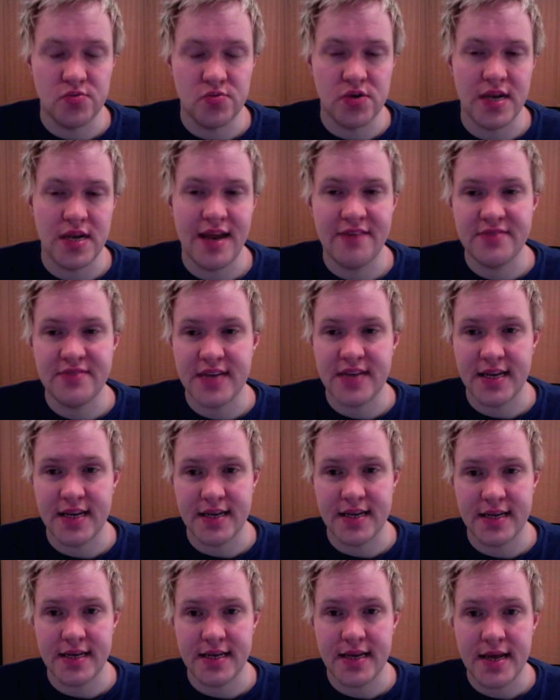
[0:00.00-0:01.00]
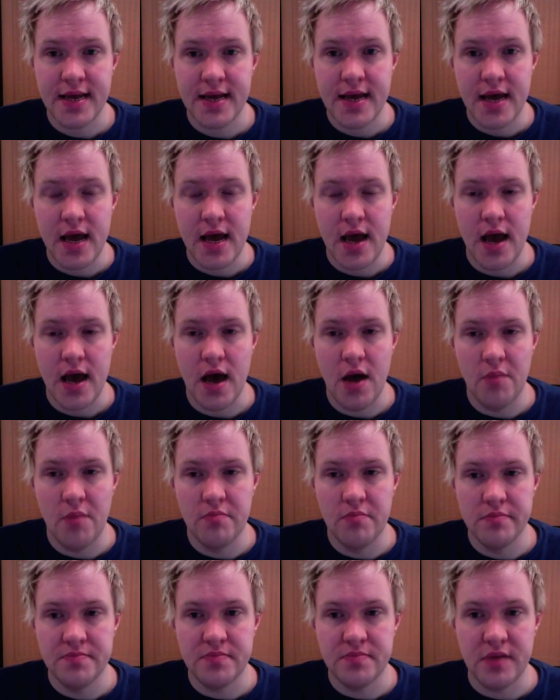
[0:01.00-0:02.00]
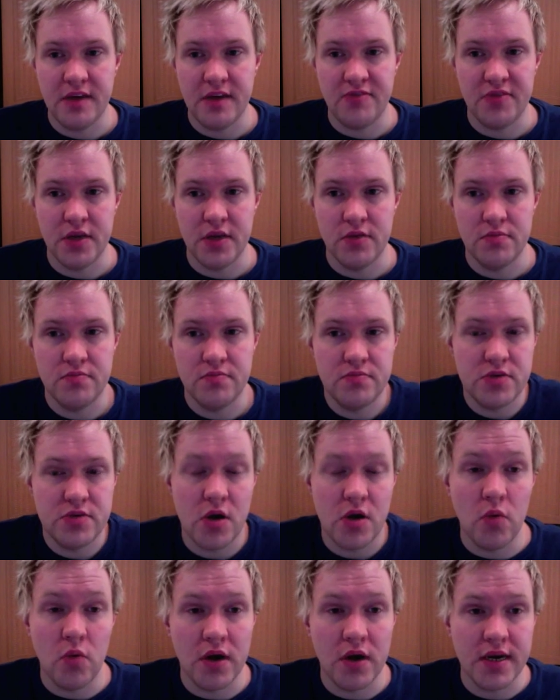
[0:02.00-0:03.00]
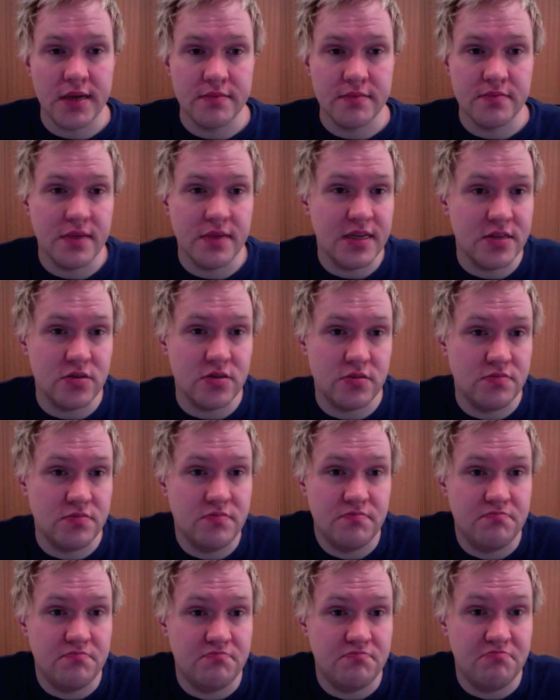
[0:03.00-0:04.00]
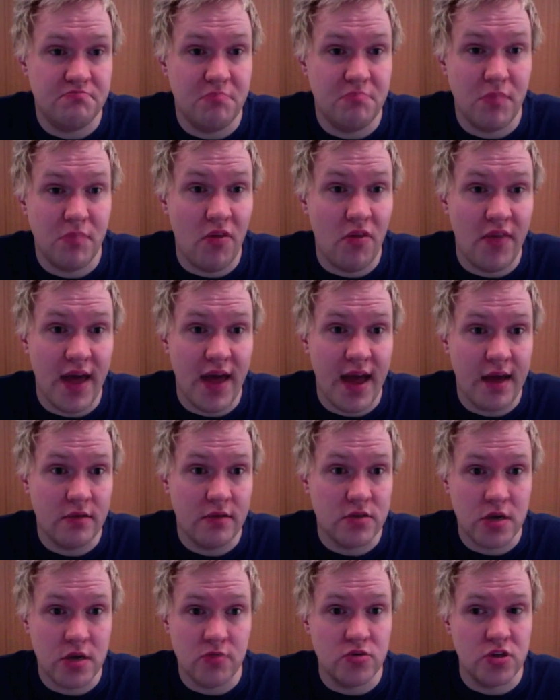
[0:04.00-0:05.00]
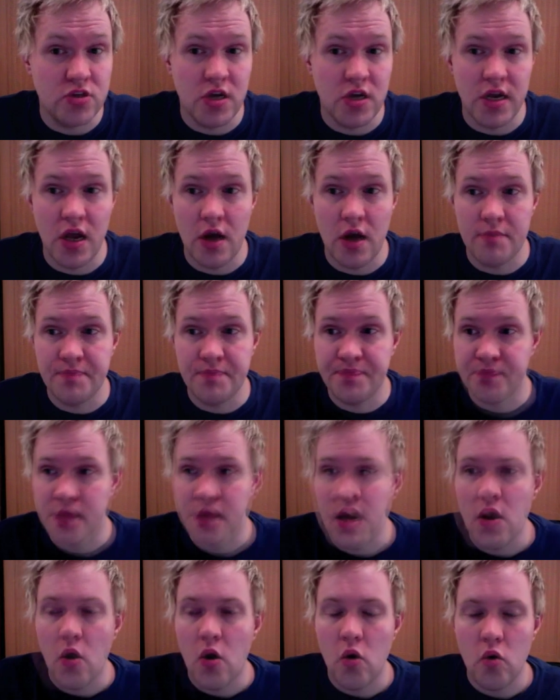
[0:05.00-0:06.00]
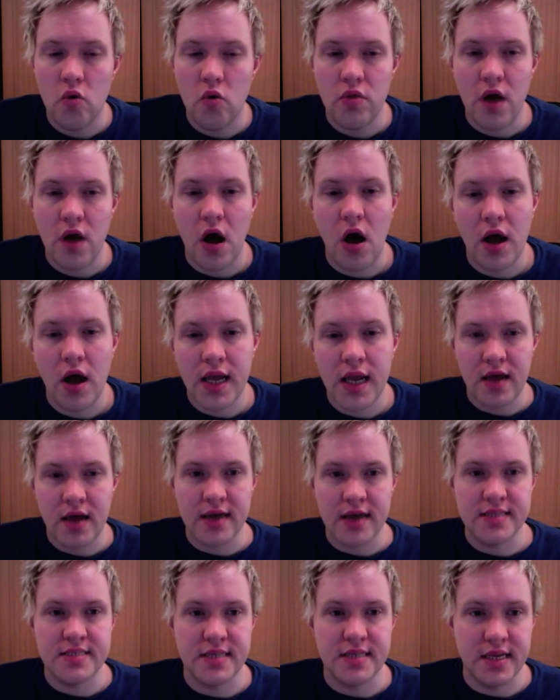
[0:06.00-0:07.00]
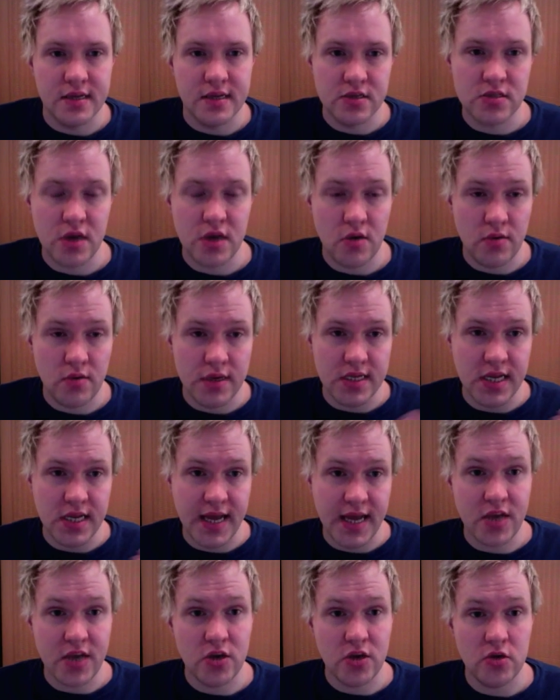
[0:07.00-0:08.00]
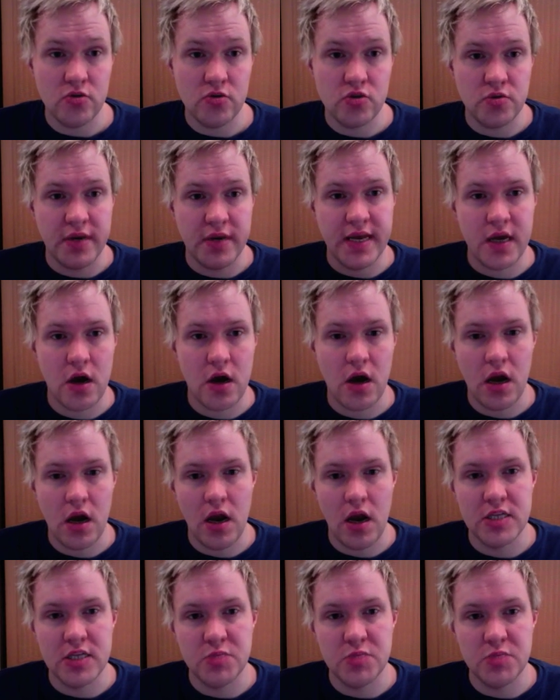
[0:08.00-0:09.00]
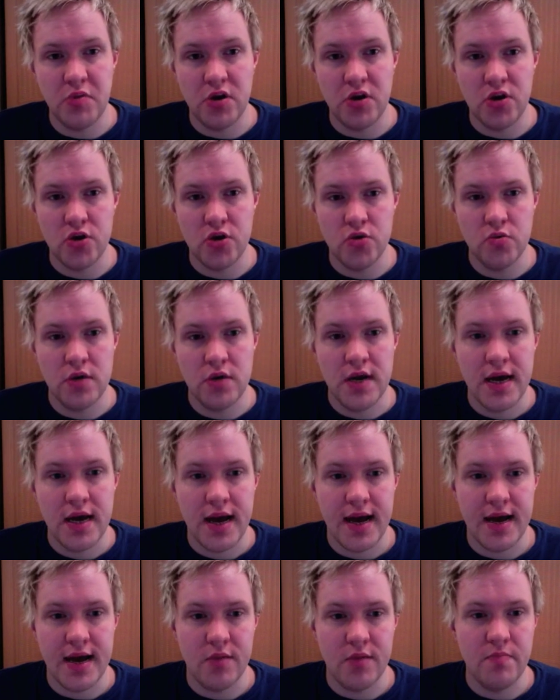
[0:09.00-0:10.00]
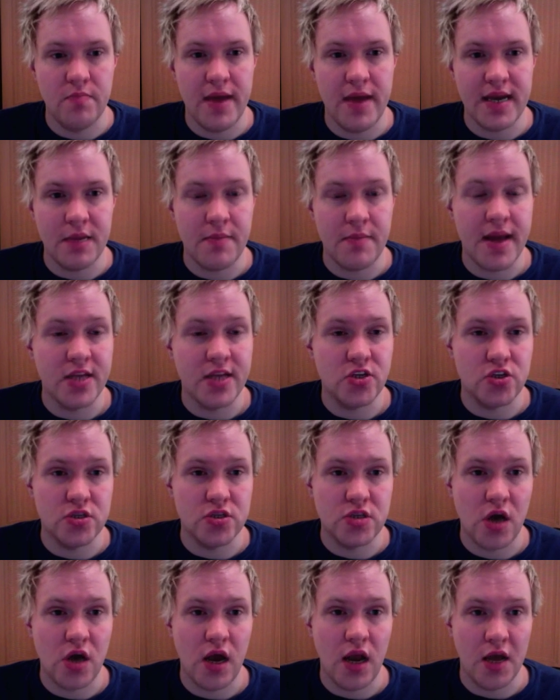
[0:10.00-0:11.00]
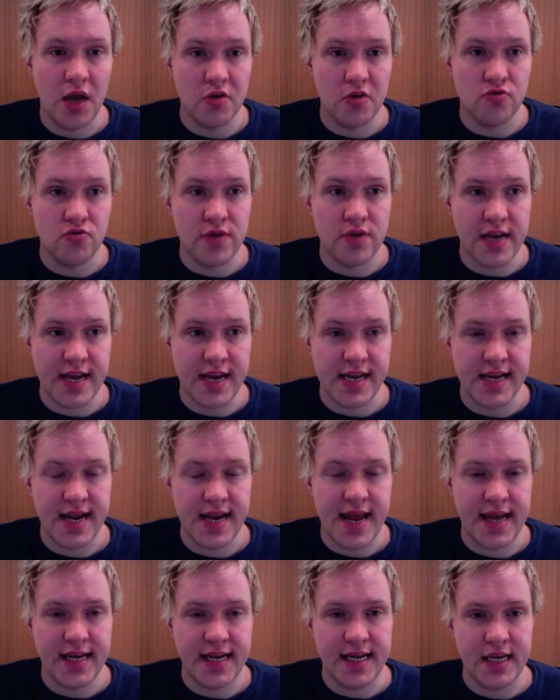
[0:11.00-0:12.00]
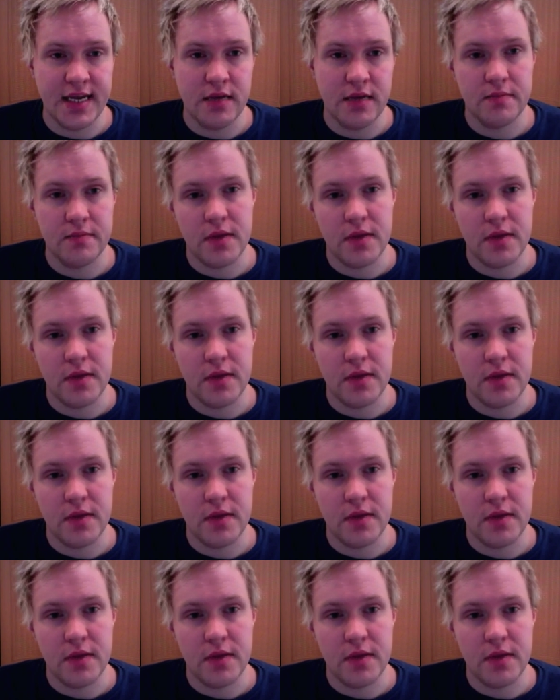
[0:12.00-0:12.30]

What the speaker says: were left-handed. If you don't want it, it's not there, don't turn it on. All the highlighting, so when you get a new tweet, it highlights blue, any mentions highlight green, and any